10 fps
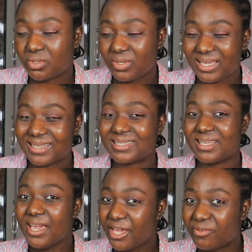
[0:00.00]
So
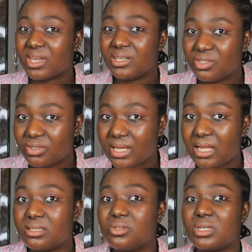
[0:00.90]
yes, if you can do that,